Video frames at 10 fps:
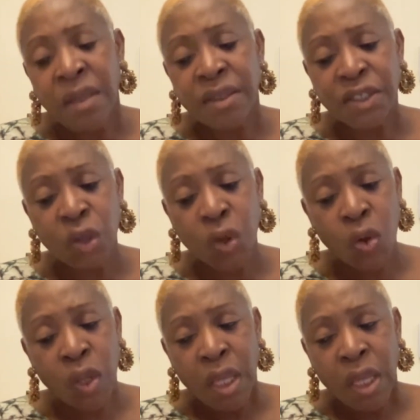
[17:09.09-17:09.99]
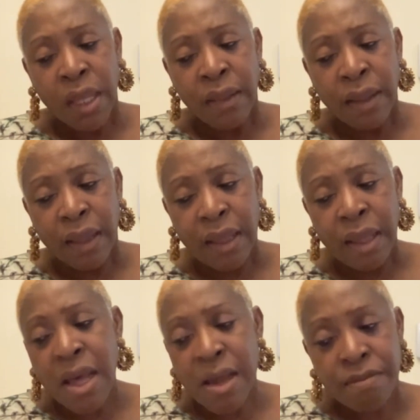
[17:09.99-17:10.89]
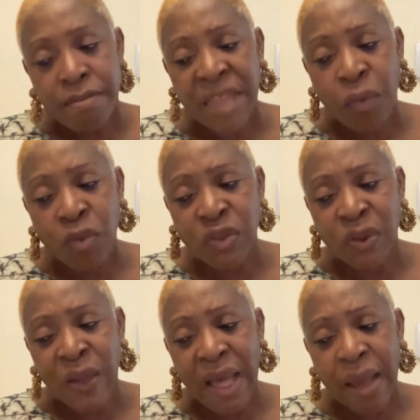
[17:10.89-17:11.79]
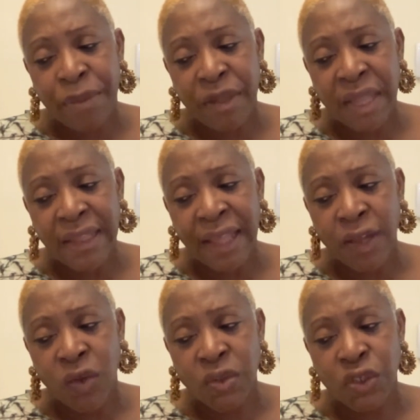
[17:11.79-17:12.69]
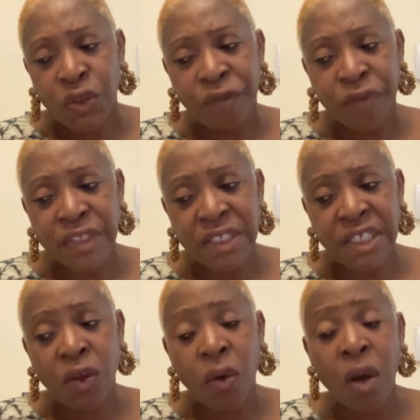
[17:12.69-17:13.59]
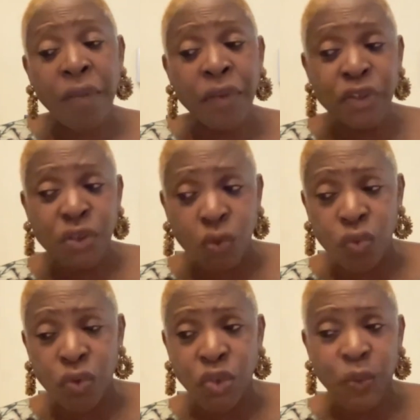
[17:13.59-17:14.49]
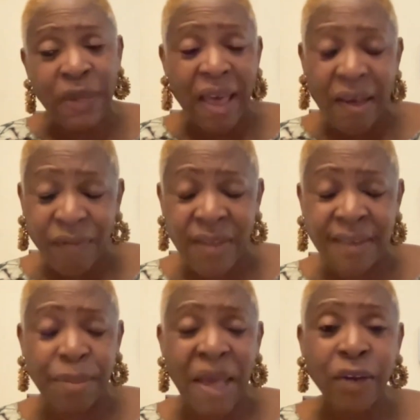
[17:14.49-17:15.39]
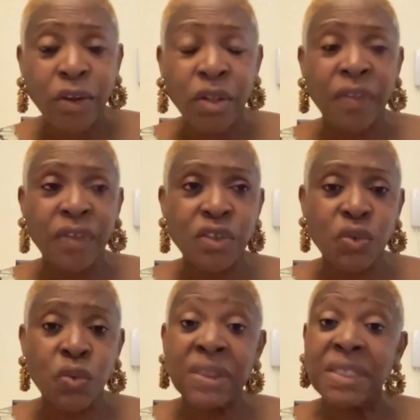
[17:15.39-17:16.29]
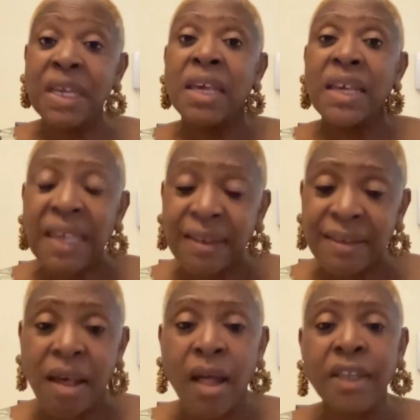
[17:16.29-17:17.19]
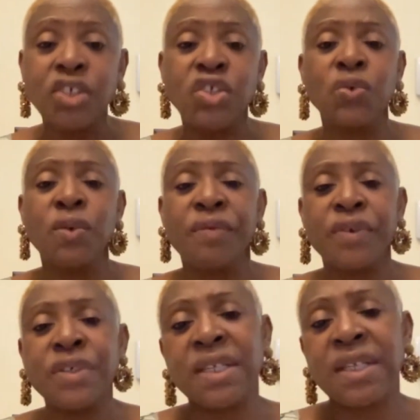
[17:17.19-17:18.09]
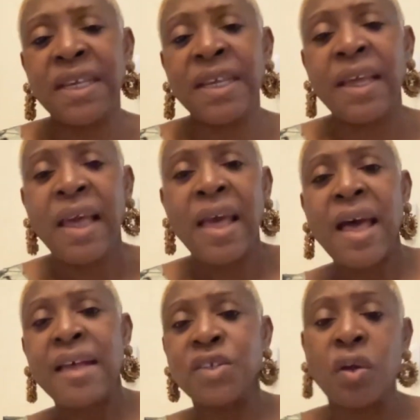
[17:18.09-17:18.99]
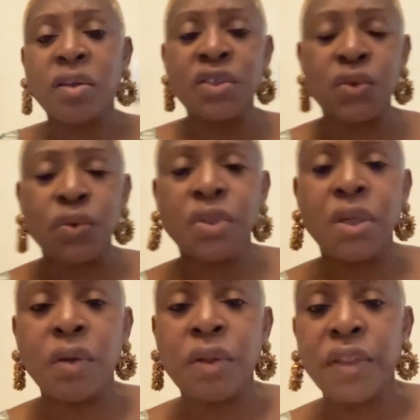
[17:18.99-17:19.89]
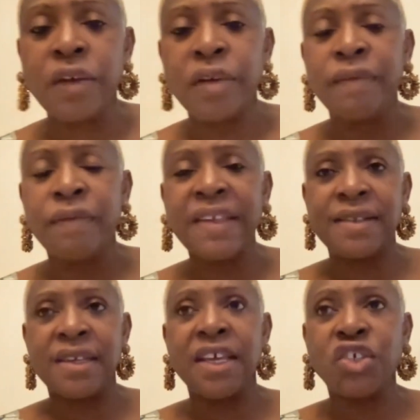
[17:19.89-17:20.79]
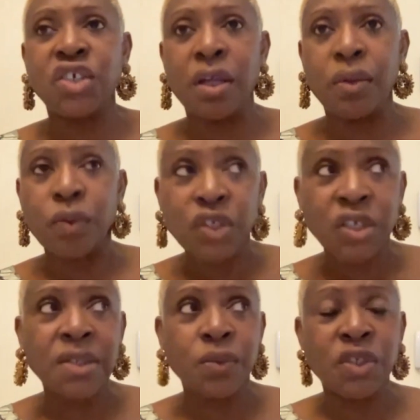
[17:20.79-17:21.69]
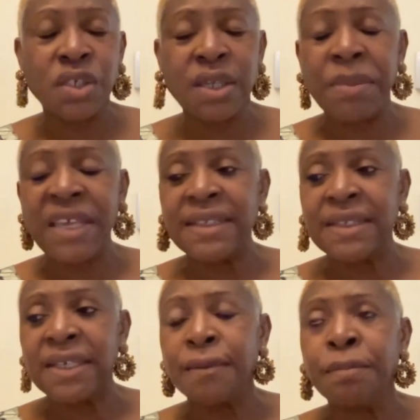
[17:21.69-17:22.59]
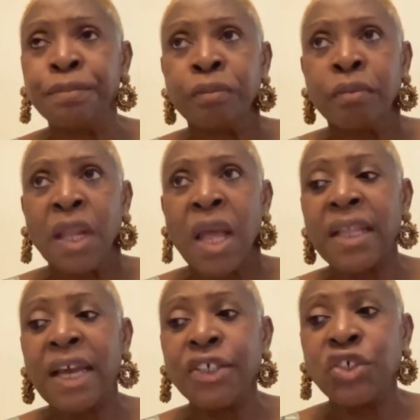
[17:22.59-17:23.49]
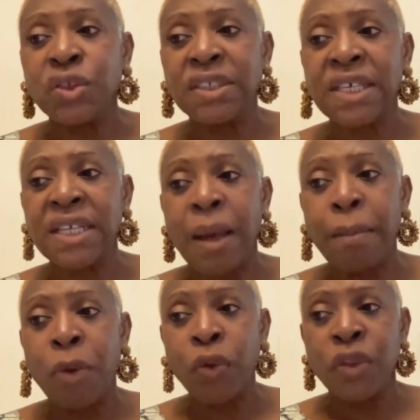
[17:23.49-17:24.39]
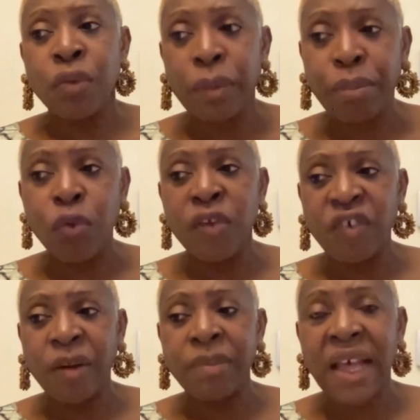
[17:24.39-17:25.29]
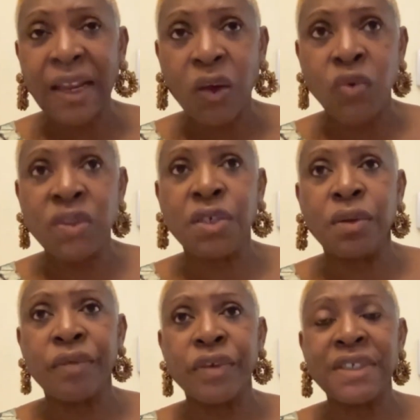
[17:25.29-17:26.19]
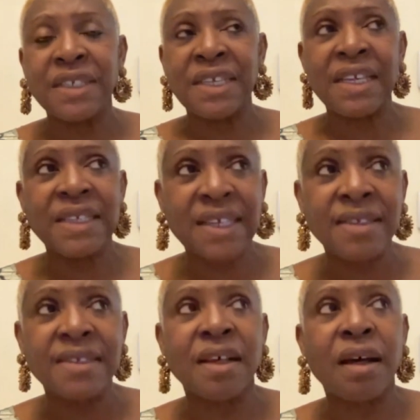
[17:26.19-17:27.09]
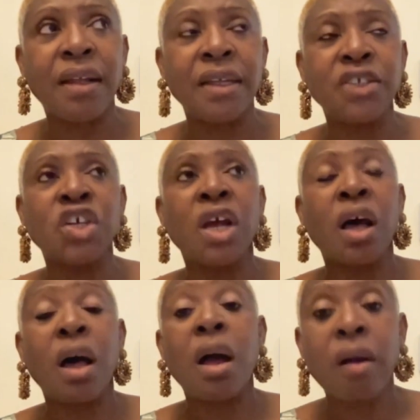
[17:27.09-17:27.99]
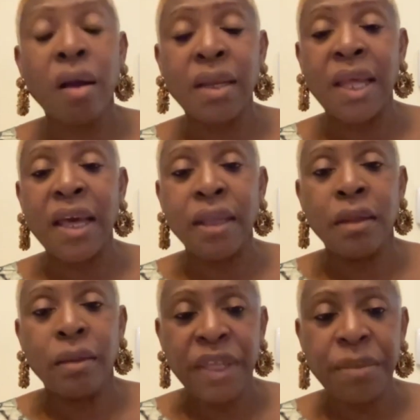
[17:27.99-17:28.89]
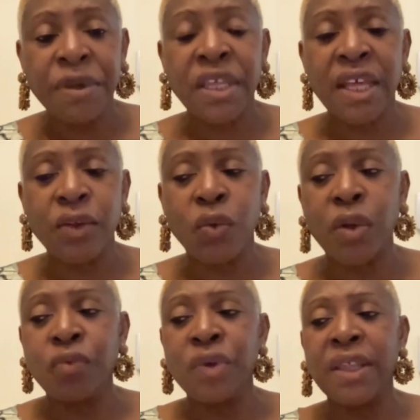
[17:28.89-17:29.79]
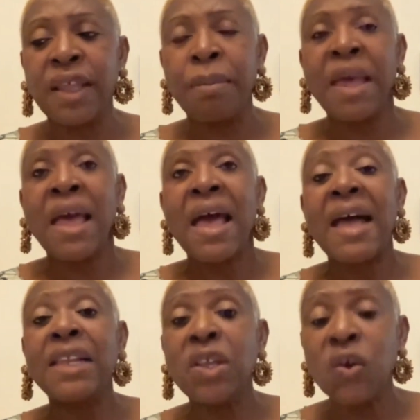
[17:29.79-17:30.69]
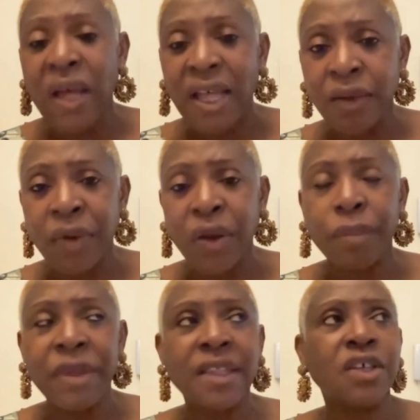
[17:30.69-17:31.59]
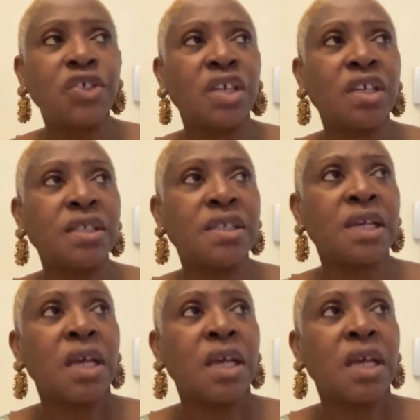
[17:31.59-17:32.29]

So that was what happened at Dalhousie University. Now, other schools, we have inspired other schools. King's College University has also done their investigation, which is amazing. And I should say that both the report from Dalhousie University and King's College are online. People can go and read them and look at the recommendations.